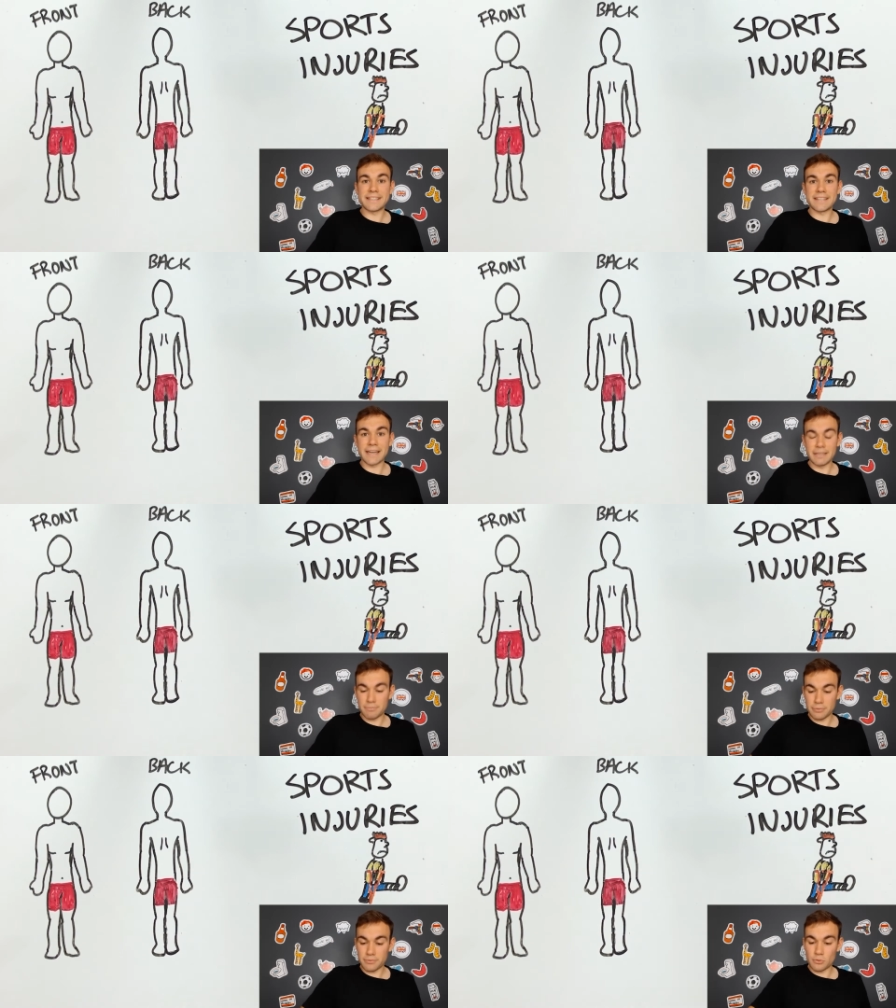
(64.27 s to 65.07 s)

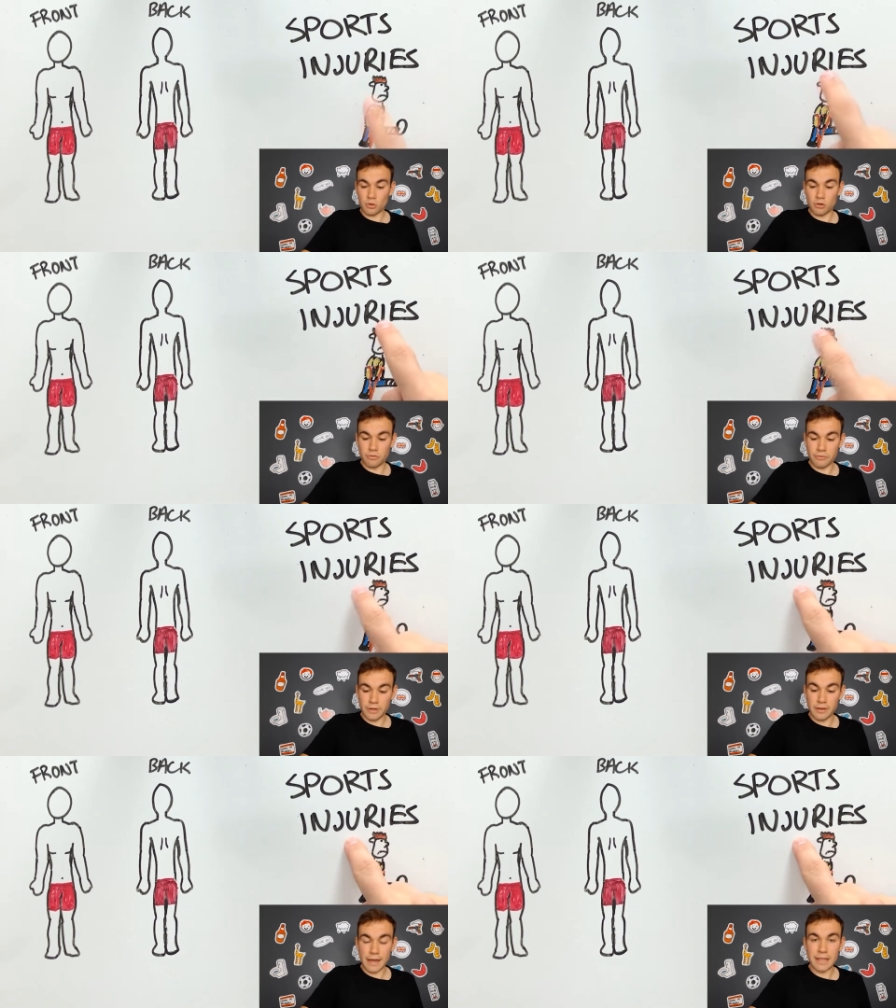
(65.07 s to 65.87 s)
type of
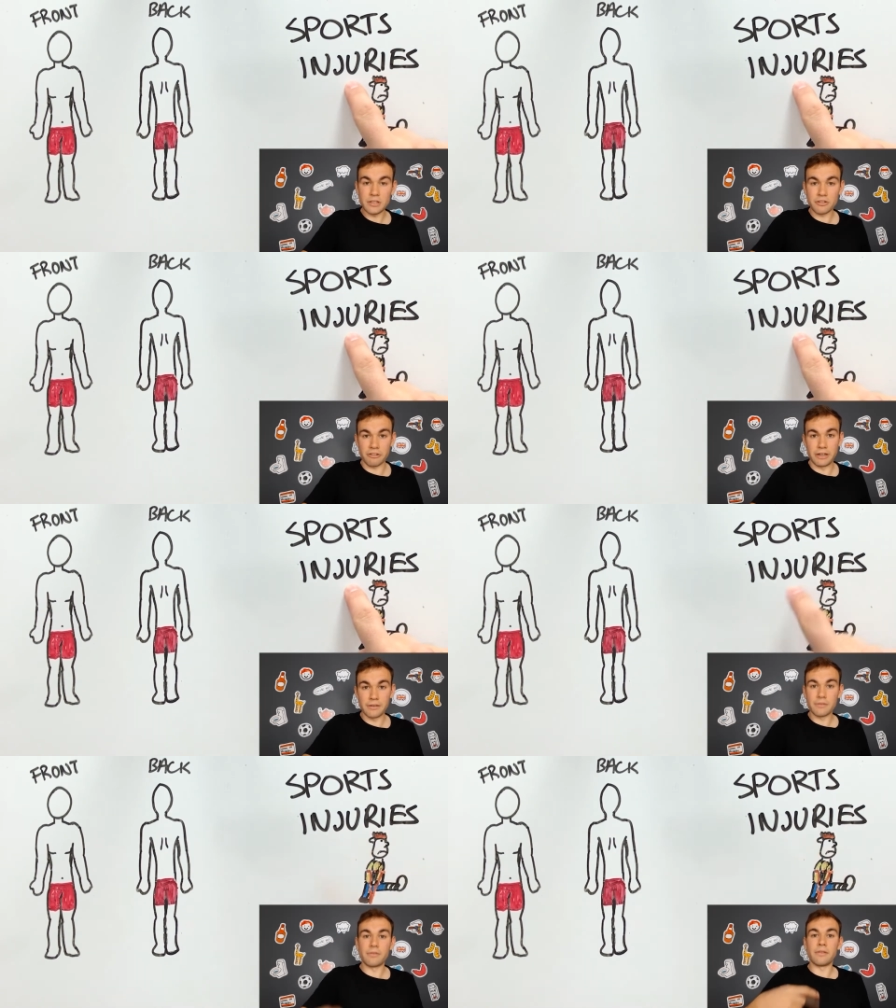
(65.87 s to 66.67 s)
injury
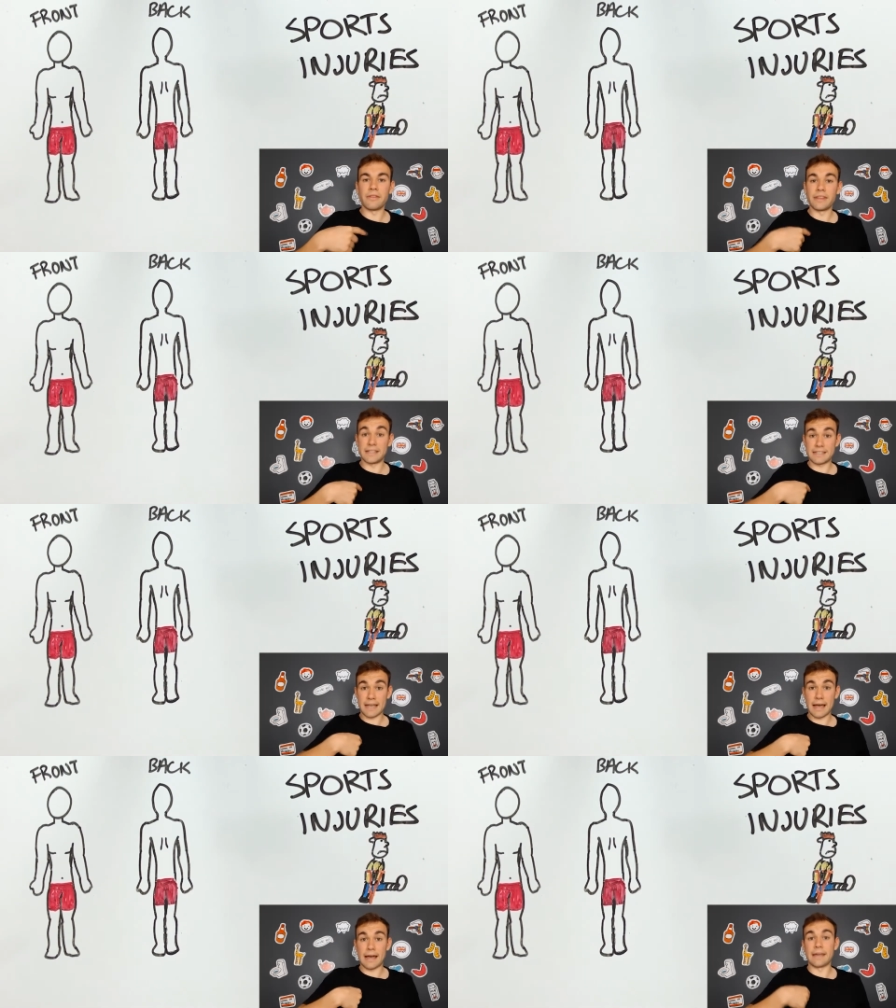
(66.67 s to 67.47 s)
that
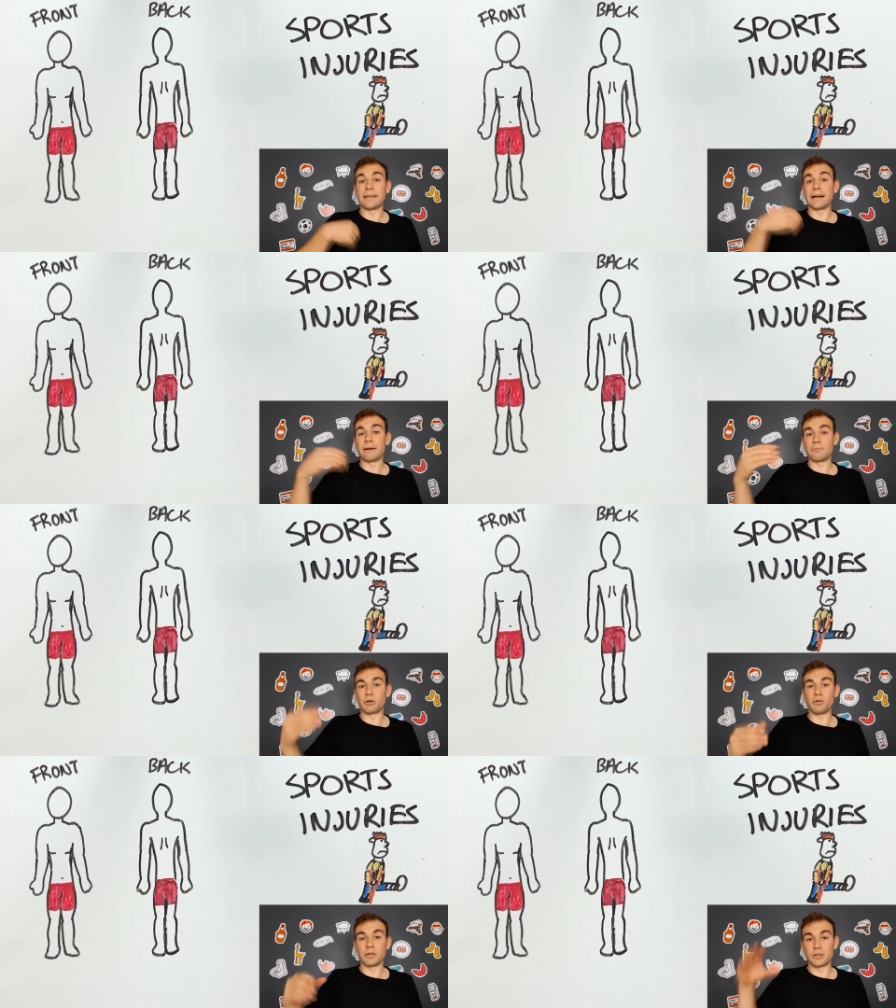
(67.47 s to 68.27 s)
I am
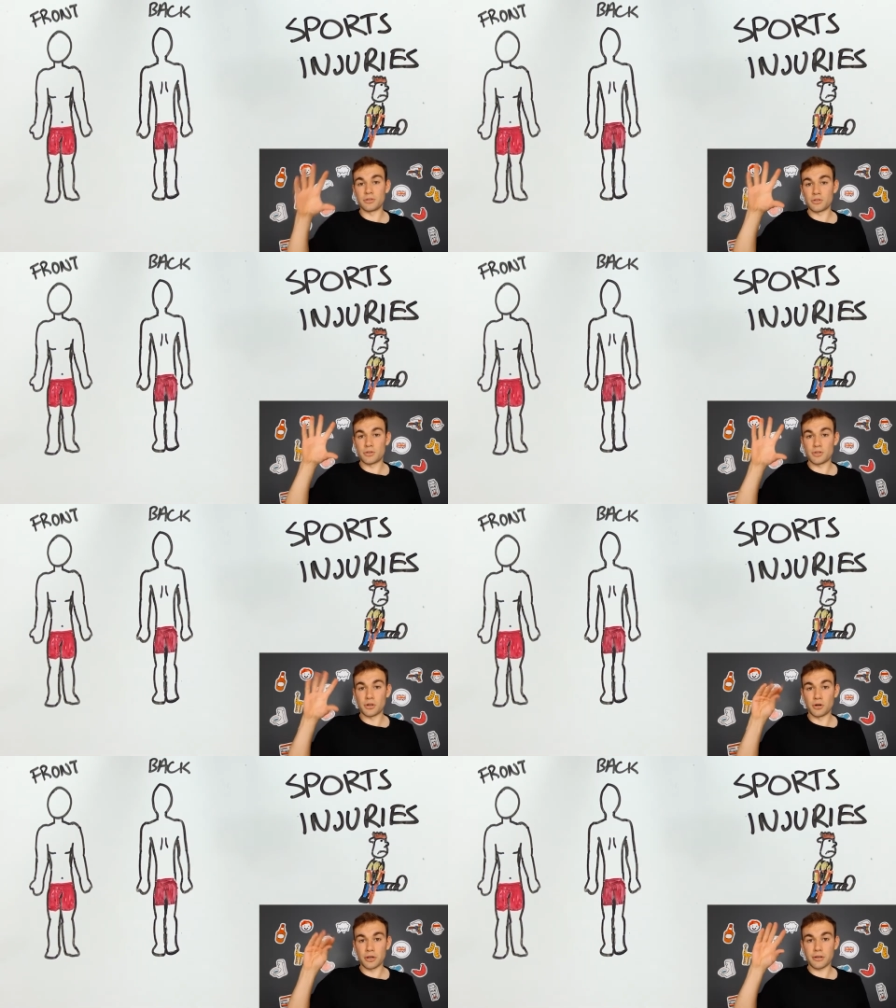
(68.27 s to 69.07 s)
going to
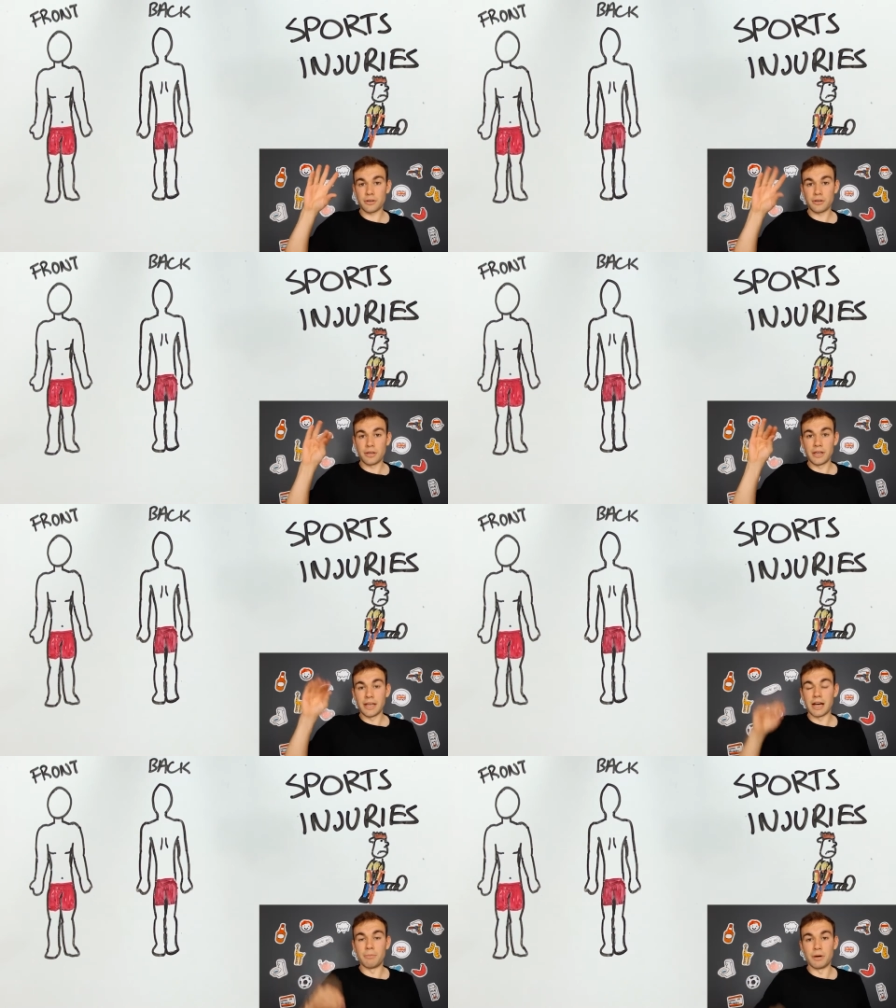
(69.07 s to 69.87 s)
talk
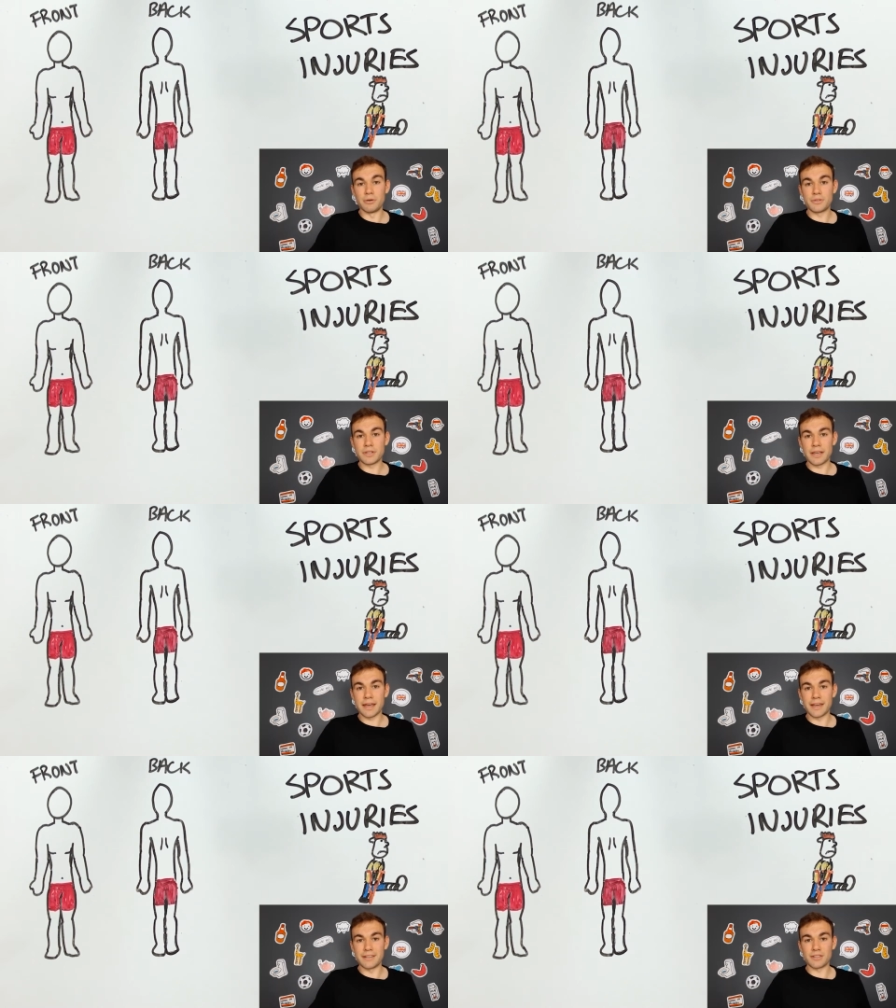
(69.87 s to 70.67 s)
about
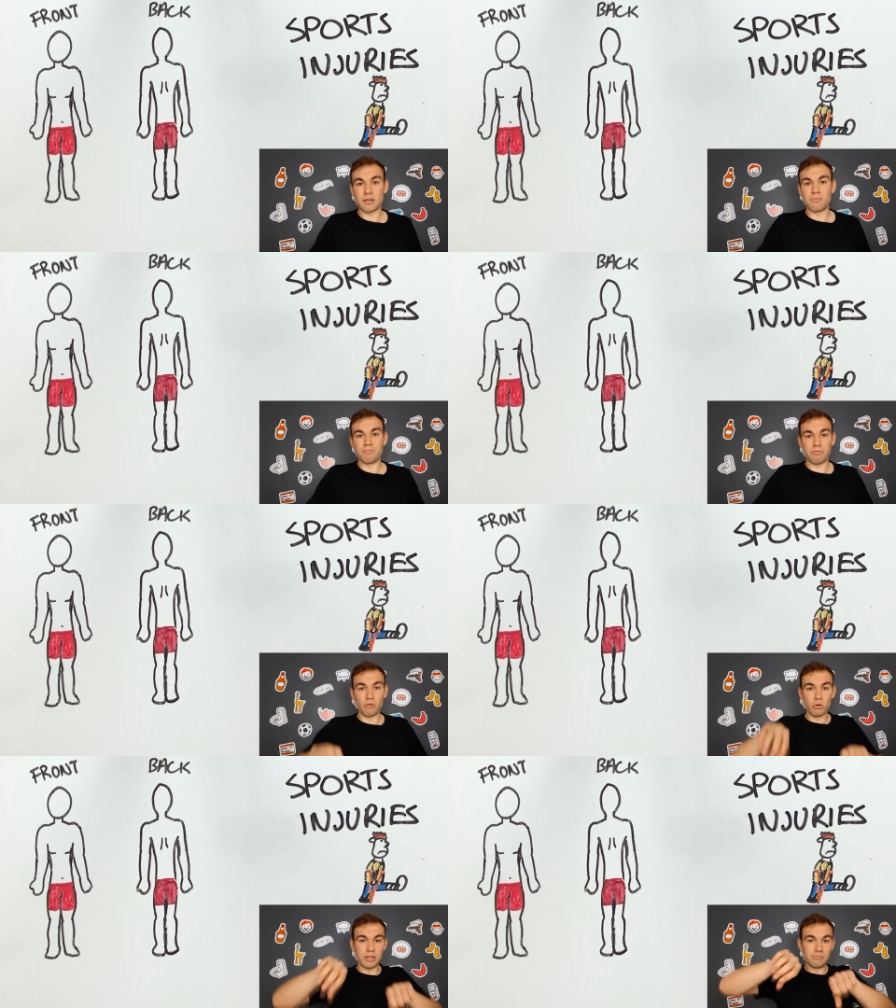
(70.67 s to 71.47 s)
is
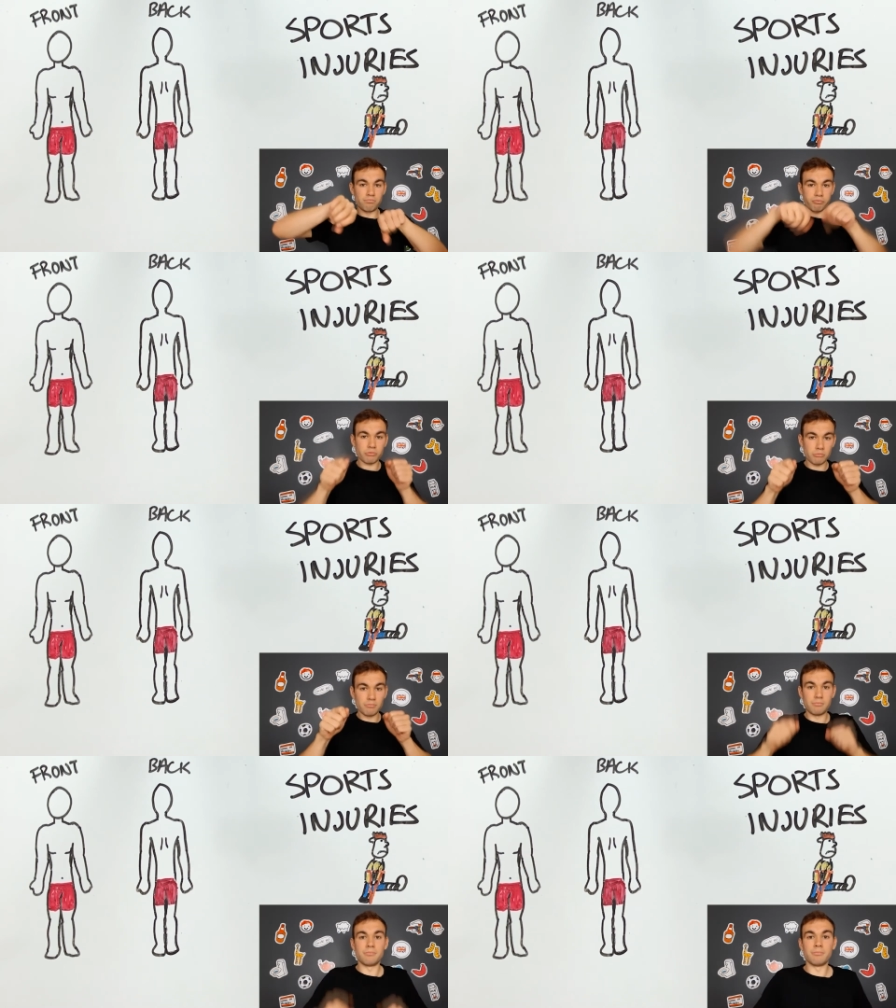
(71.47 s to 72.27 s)
broken
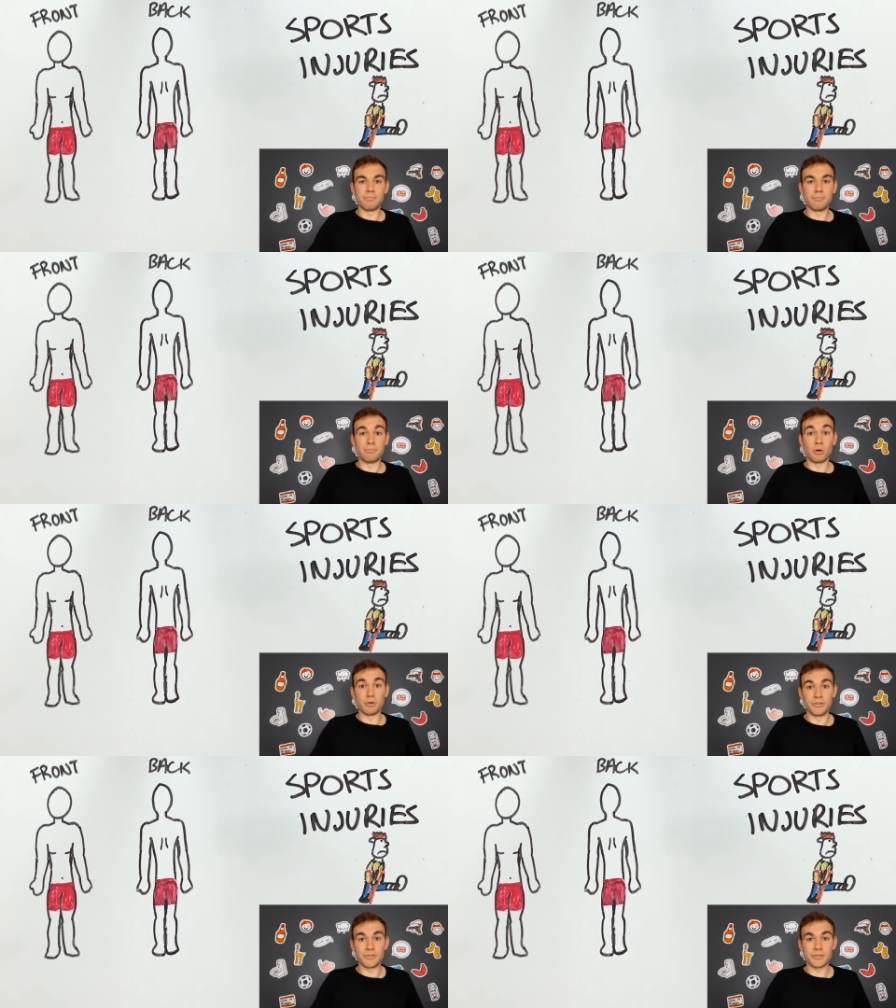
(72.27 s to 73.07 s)

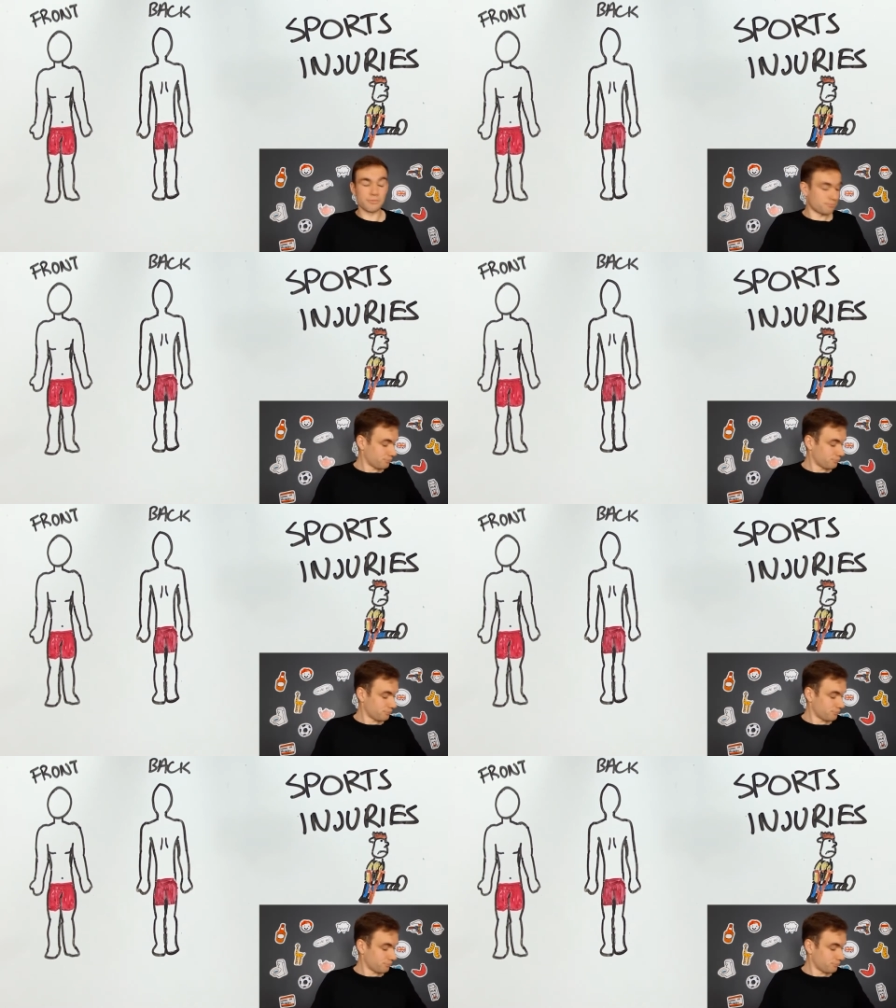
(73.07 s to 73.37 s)
bones.